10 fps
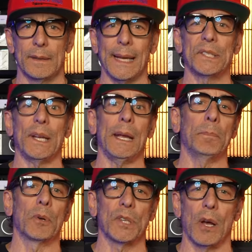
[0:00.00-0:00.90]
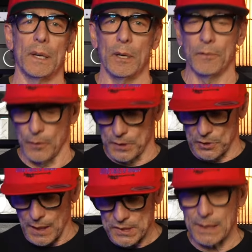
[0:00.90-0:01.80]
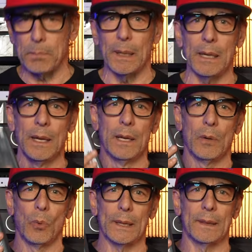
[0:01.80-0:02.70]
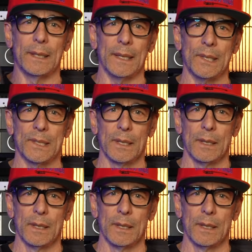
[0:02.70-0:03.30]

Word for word: Thanks to Apos Audio for entrusting me with this